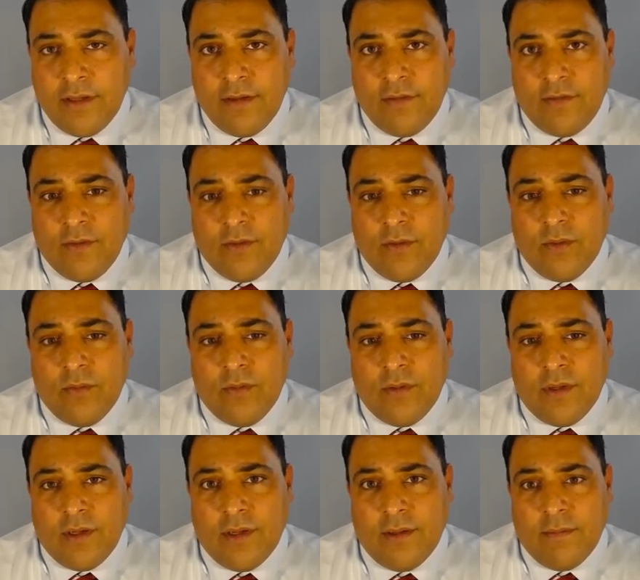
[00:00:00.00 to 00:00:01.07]

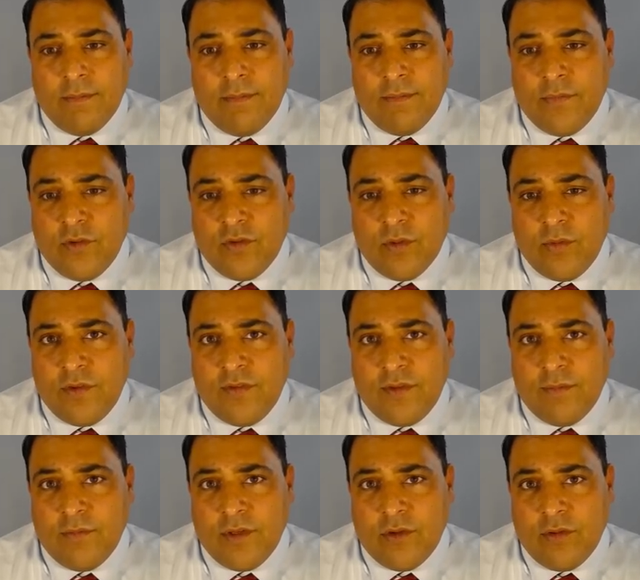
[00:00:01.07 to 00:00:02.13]
So there's always
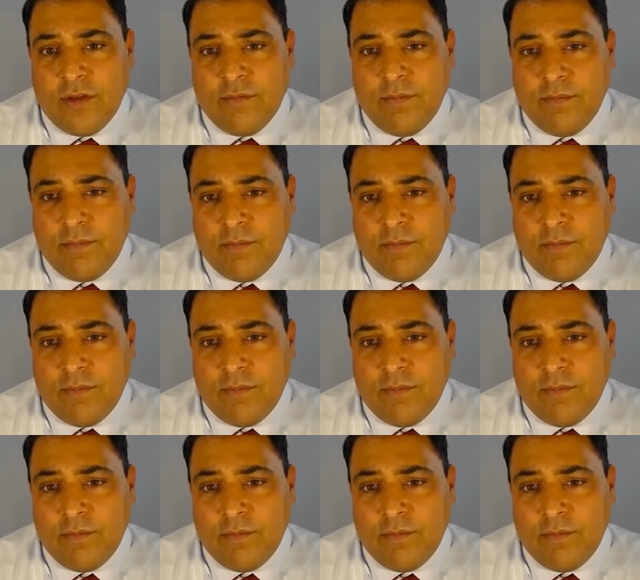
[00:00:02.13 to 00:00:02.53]
some degree of